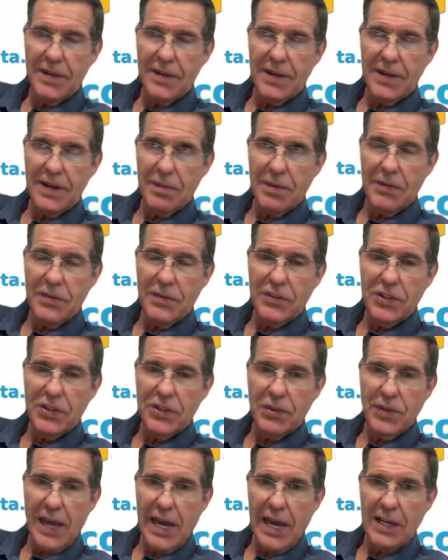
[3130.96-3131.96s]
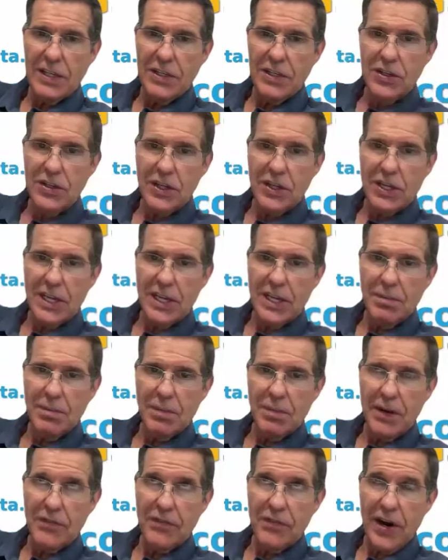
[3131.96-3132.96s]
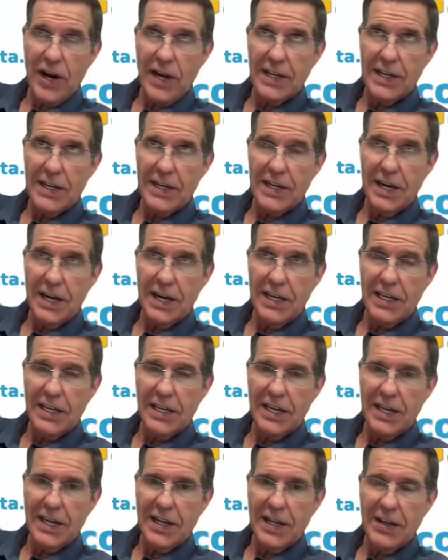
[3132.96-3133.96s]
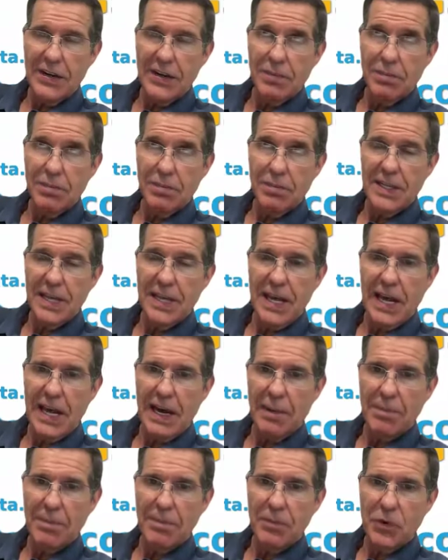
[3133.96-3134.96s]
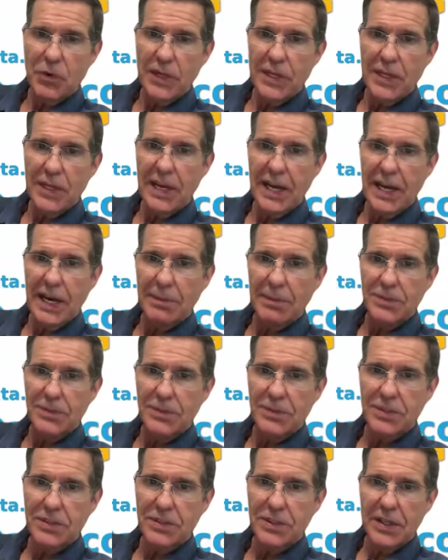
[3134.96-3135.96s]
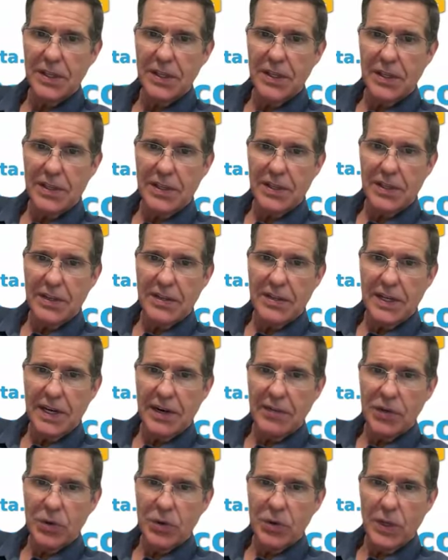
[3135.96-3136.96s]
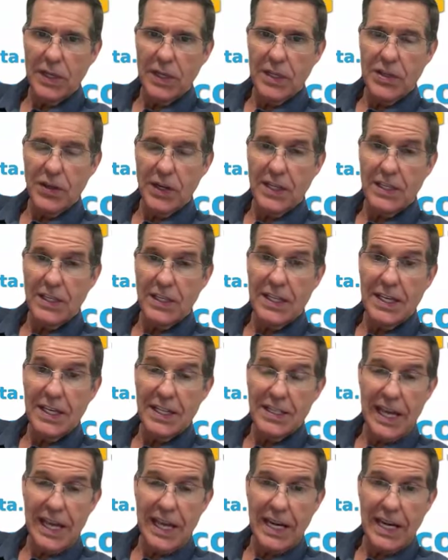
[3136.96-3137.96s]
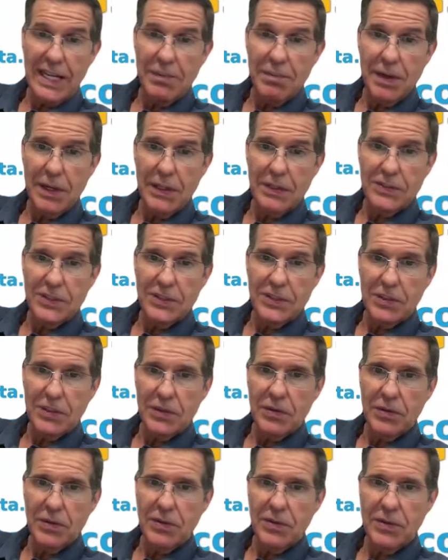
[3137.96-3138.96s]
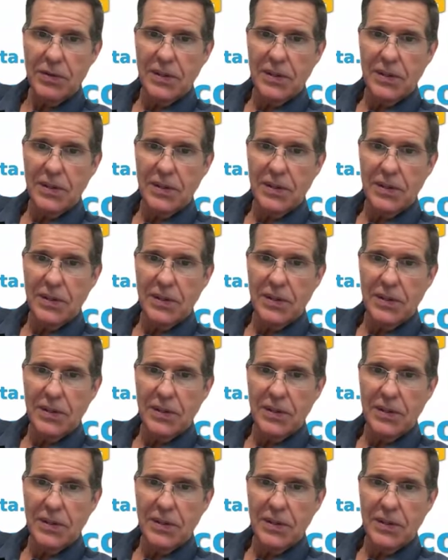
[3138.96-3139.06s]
If you do that, you're going to get my Friday night and mid cap recaps every week. You get that email to you.